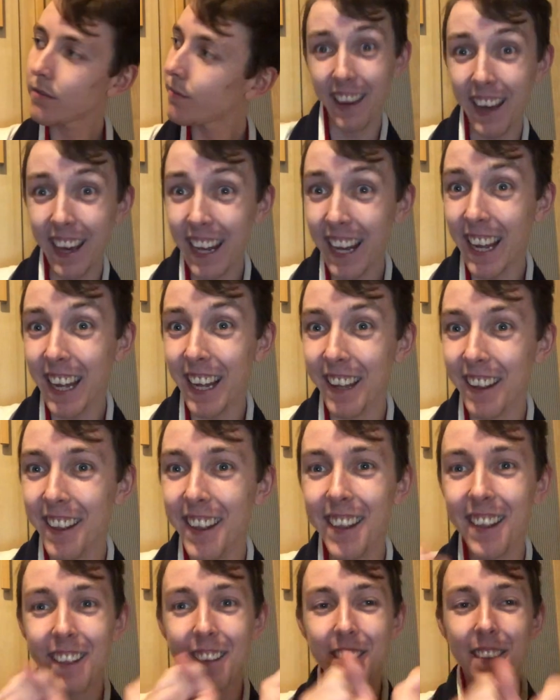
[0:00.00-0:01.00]
it
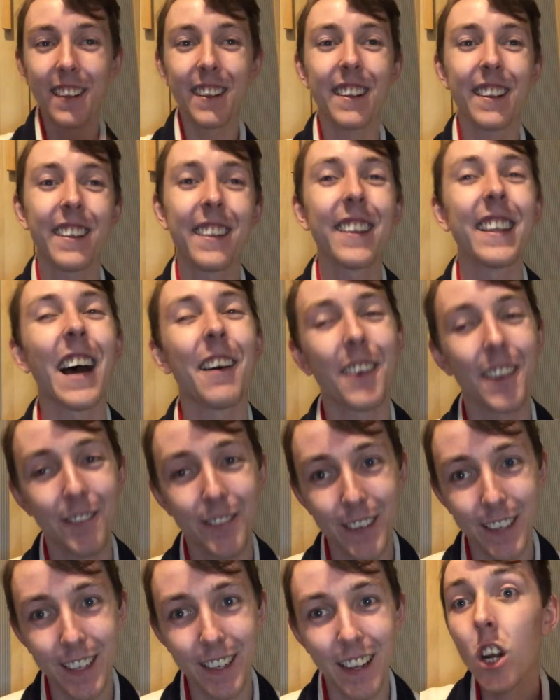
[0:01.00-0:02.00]
is. So that was
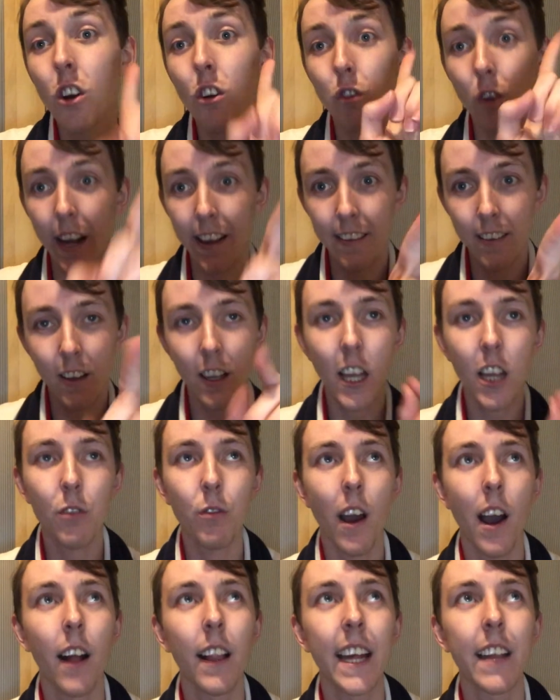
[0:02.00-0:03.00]
fun. Crystal as
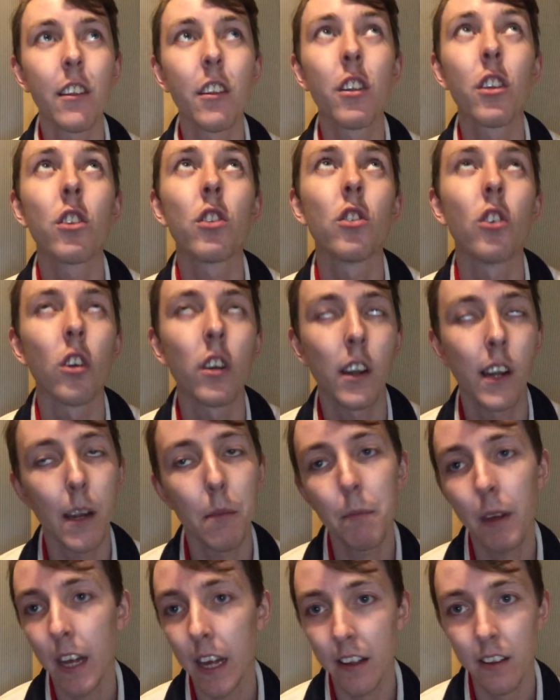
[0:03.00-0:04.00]
well is stunning in
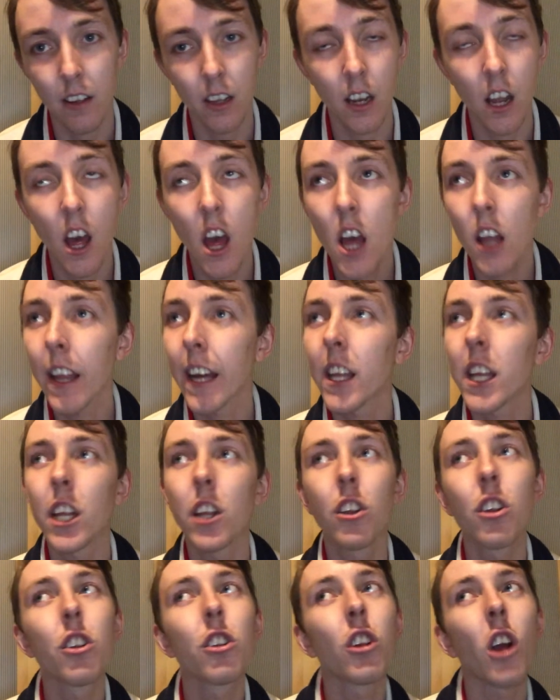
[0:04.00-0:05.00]
person. Like, she's
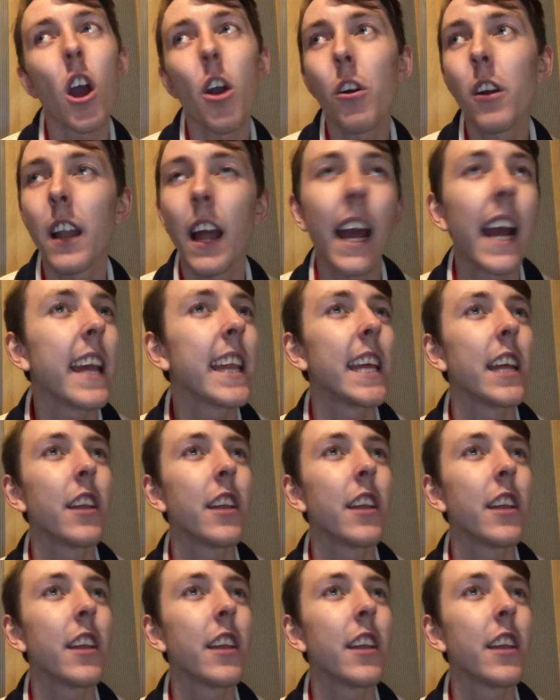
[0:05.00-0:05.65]
so nice,